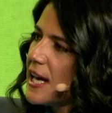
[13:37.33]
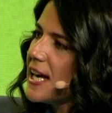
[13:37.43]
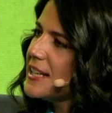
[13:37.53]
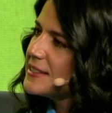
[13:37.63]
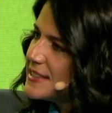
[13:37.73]

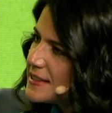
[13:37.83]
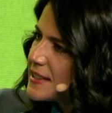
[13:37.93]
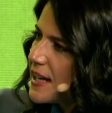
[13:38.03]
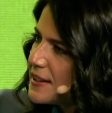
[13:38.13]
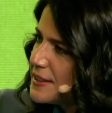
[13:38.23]
is,
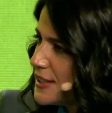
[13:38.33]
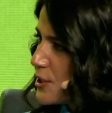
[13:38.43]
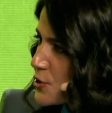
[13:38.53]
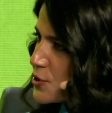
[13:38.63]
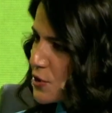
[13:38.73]

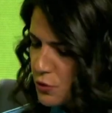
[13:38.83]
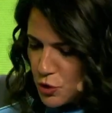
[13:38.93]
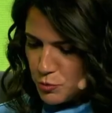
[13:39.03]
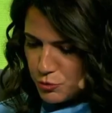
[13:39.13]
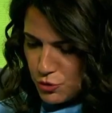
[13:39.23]

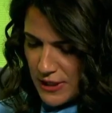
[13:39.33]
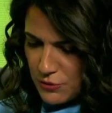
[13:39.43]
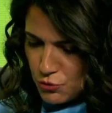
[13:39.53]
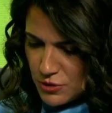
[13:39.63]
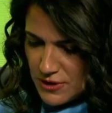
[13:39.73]
Portugal is
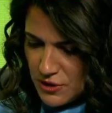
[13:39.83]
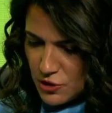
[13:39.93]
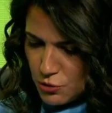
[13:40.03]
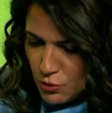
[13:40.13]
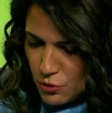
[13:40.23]
leading
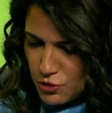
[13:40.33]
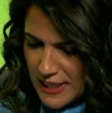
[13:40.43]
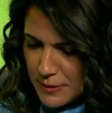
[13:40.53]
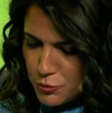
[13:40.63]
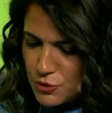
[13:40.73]
these 2 projects.